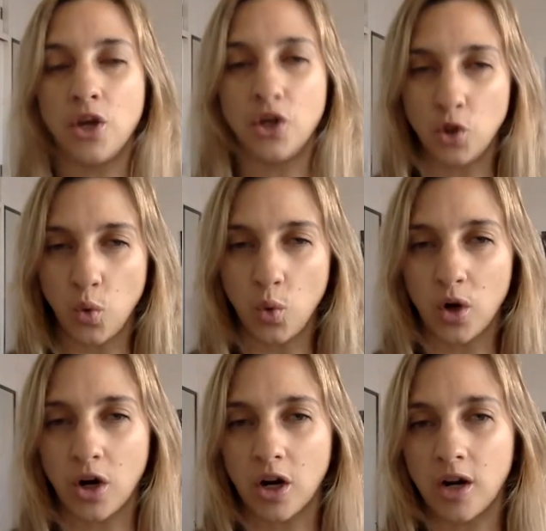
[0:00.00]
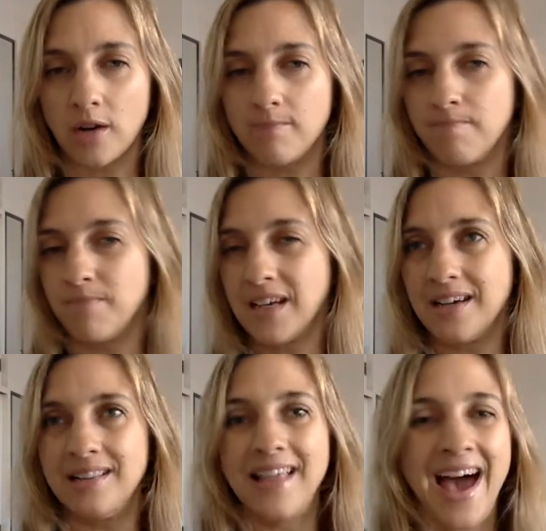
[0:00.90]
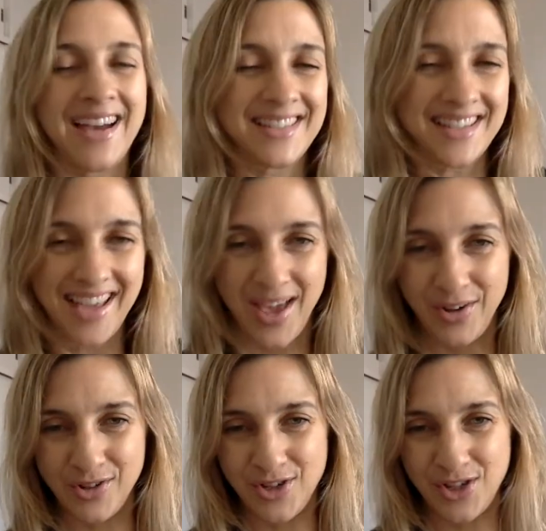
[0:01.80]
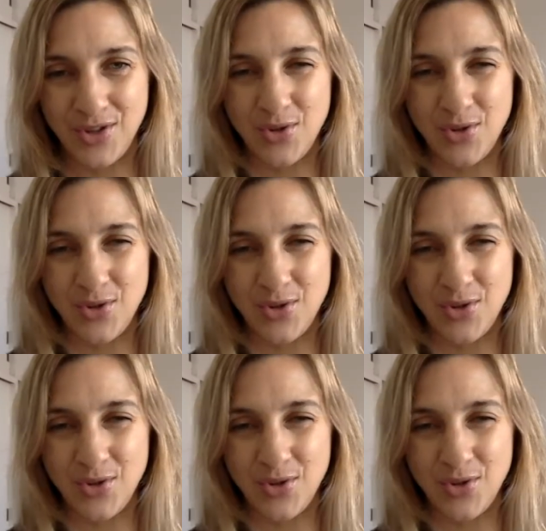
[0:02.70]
your galactic energy,